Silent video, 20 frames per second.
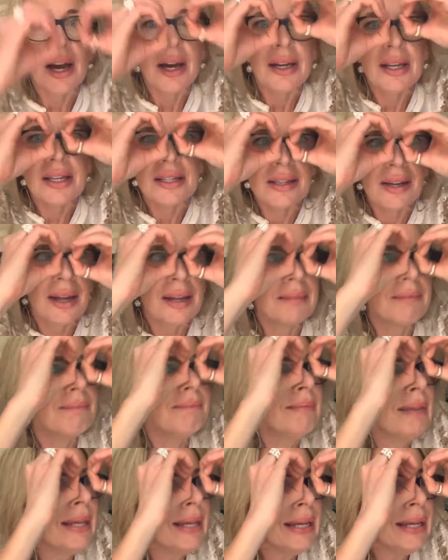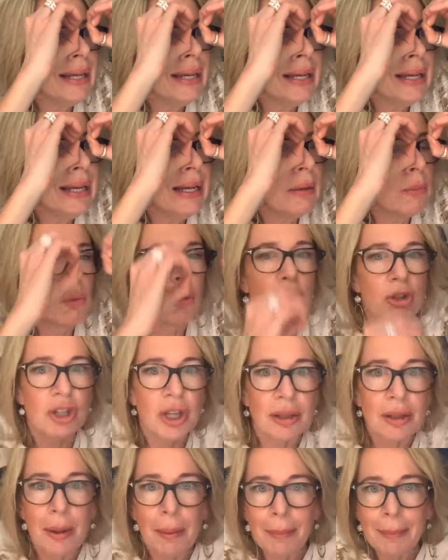And he's like,
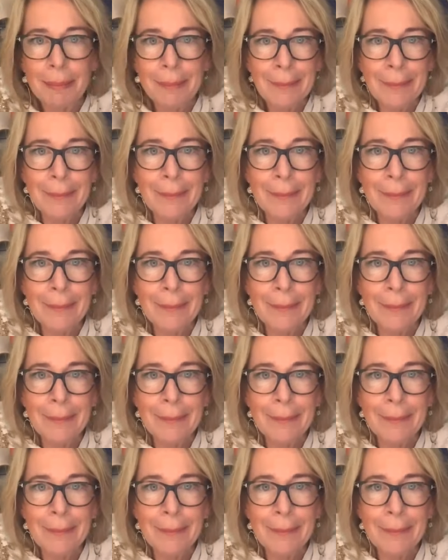watching the